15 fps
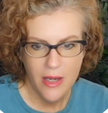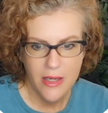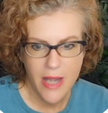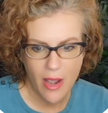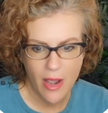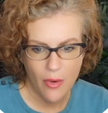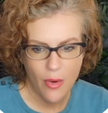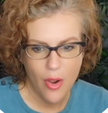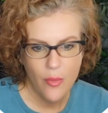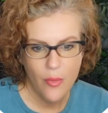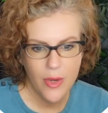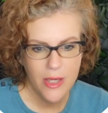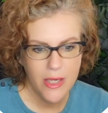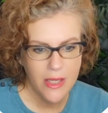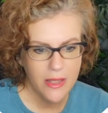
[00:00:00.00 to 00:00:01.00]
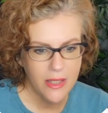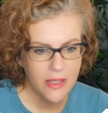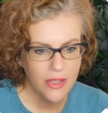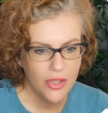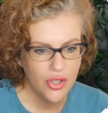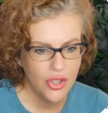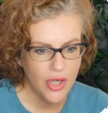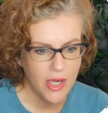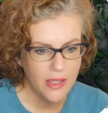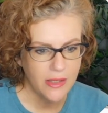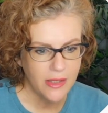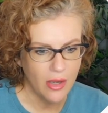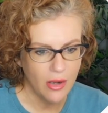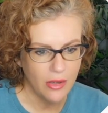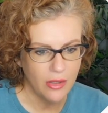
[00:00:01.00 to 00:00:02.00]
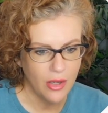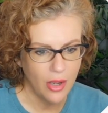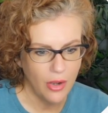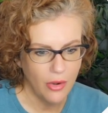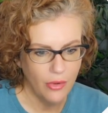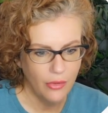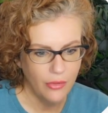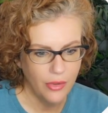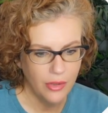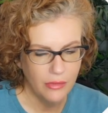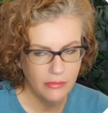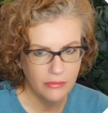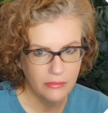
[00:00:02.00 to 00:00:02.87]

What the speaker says: Now, we need this JSON code